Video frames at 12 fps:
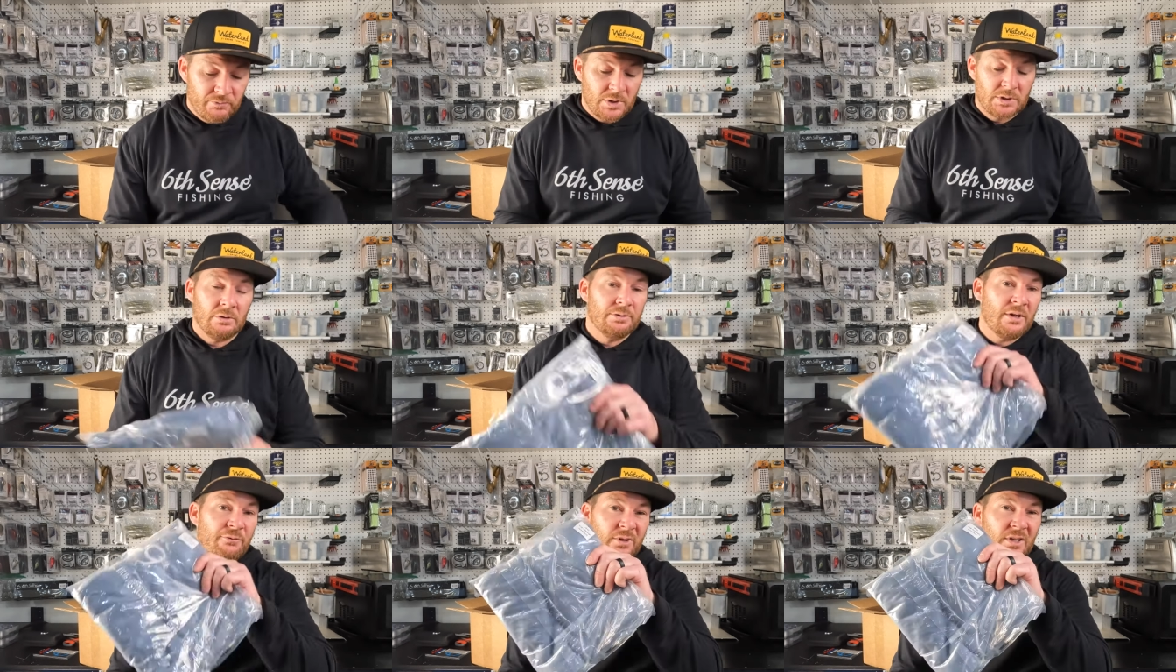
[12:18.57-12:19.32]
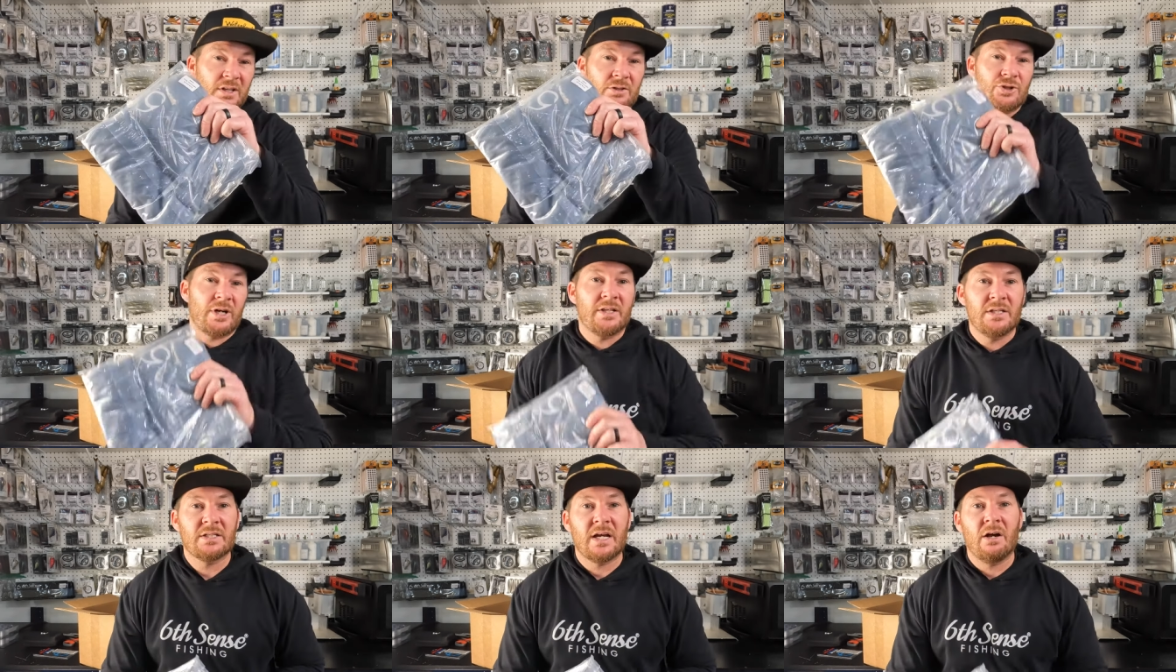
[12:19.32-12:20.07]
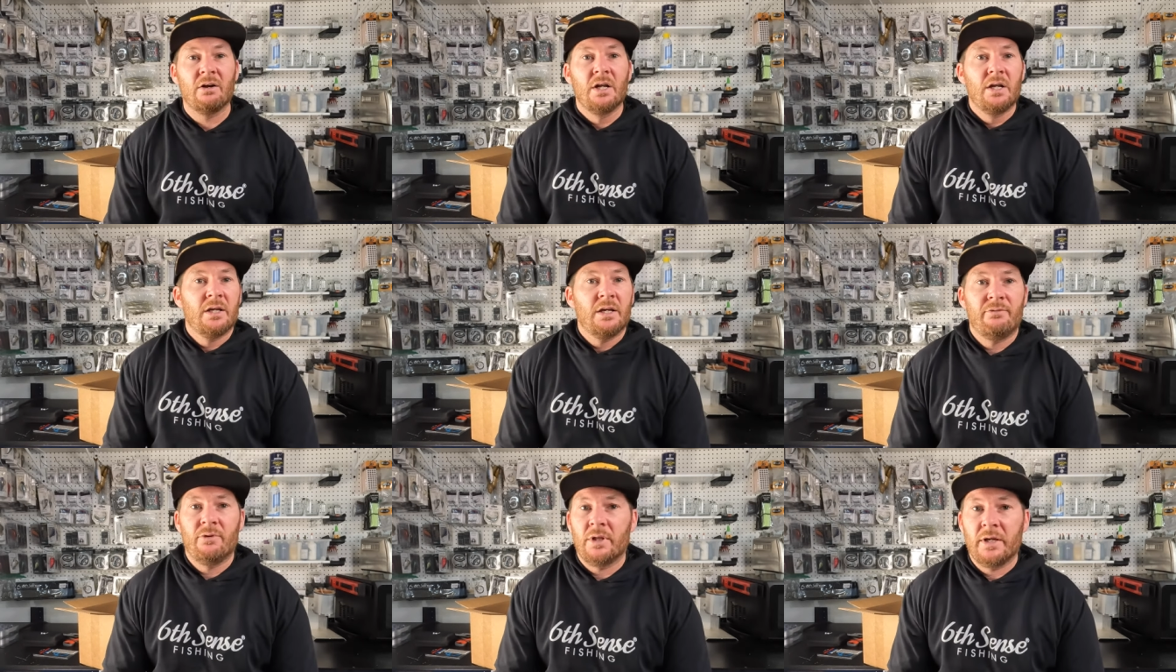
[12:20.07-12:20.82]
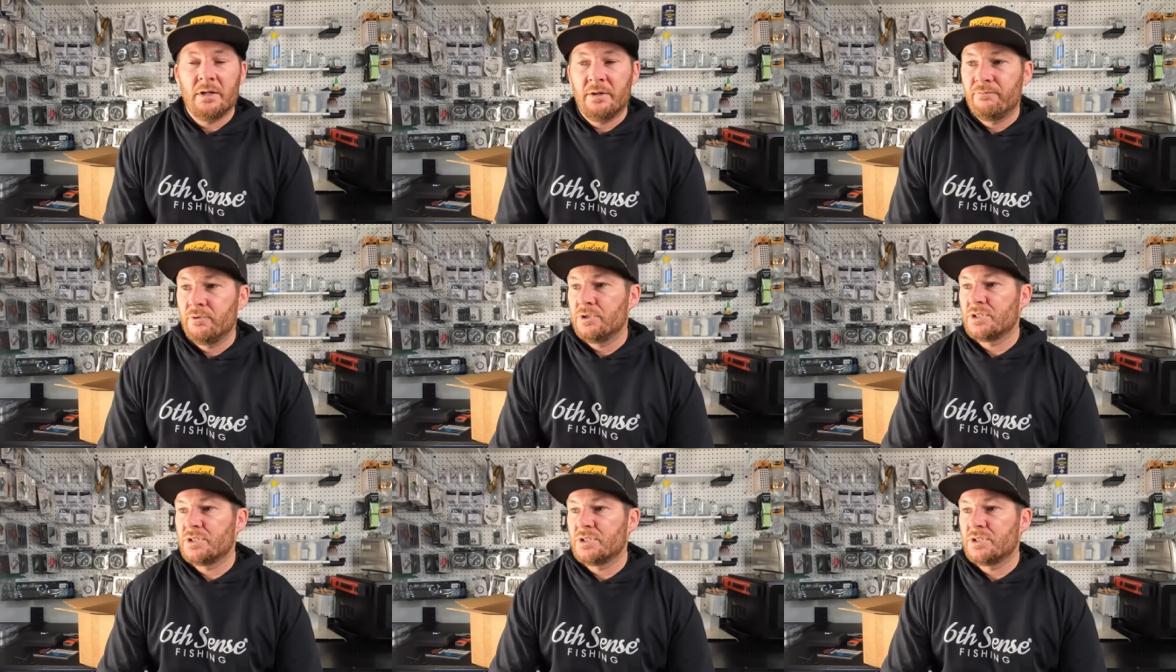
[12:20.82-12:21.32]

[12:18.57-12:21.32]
So definitely try these out. If you